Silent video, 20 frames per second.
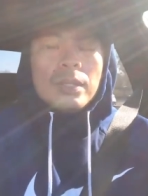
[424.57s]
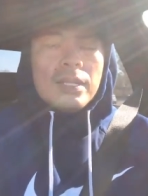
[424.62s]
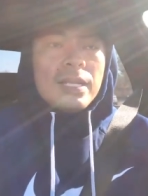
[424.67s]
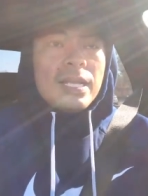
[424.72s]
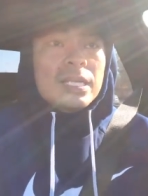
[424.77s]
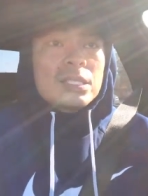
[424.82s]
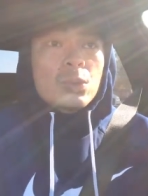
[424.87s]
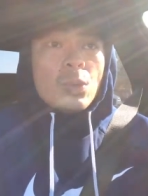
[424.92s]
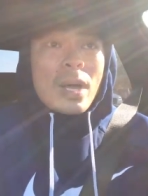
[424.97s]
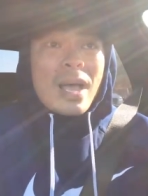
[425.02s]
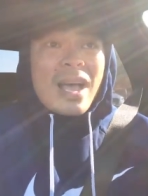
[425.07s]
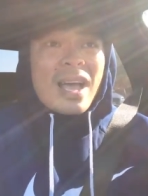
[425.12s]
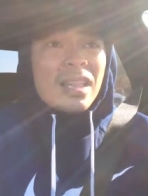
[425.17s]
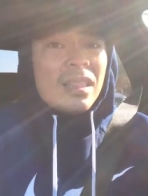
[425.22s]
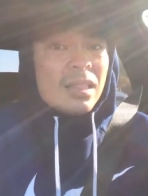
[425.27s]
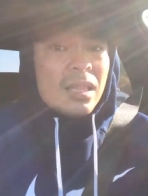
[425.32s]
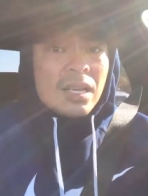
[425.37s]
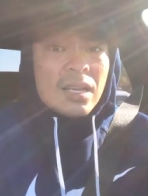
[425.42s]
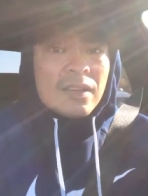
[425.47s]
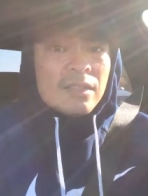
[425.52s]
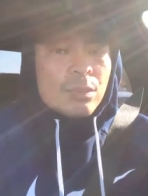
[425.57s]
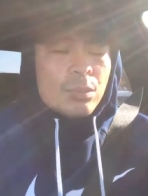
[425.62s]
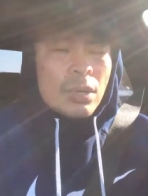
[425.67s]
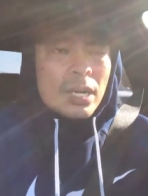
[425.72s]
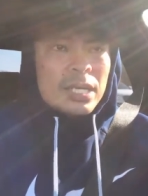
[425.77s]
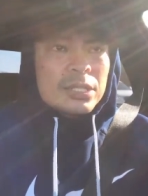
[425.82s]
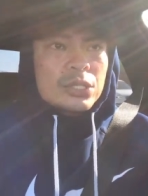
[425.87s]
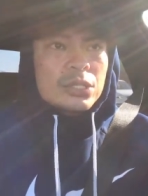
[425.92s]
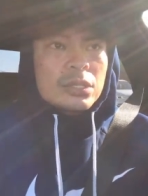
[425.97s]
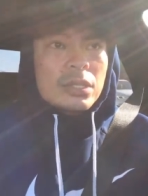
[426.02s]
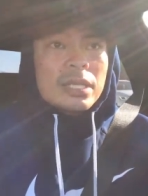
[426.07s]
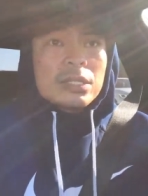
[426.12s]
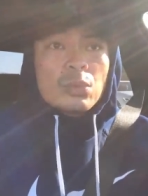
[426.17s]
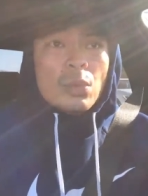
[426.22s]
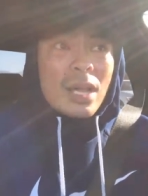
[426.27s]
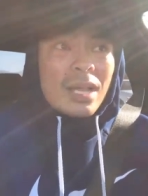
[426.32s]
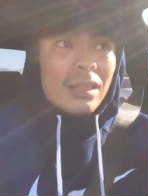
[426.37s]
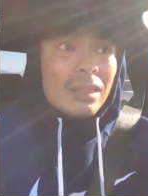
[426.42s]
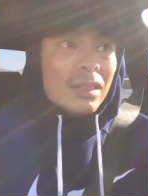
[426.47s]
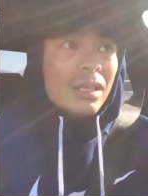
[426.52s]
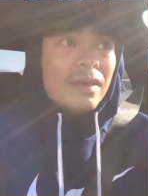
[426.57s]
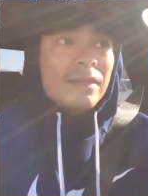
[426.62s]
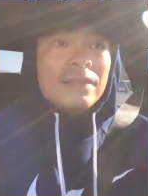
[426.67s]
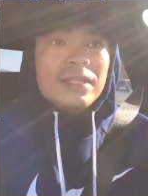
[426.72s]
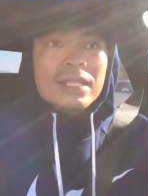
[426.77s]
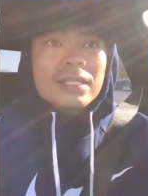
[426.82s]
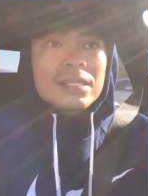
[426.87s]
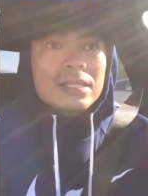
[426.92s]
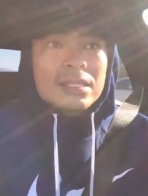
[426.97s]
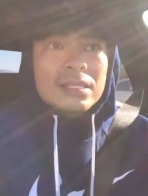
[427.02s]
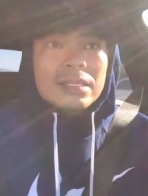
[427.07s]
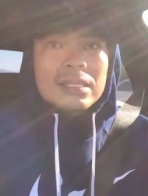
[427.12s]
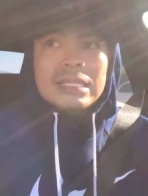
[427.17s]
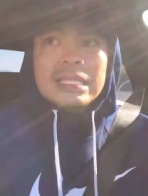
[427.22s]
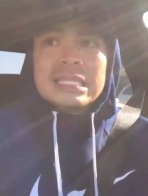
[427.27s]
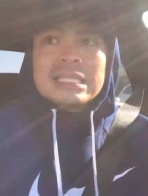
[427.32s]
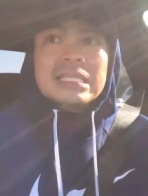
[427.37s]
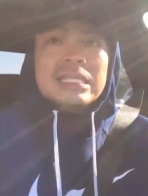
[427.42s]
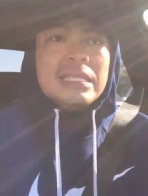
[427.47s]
And that's why I love pressure. That's why I love this, this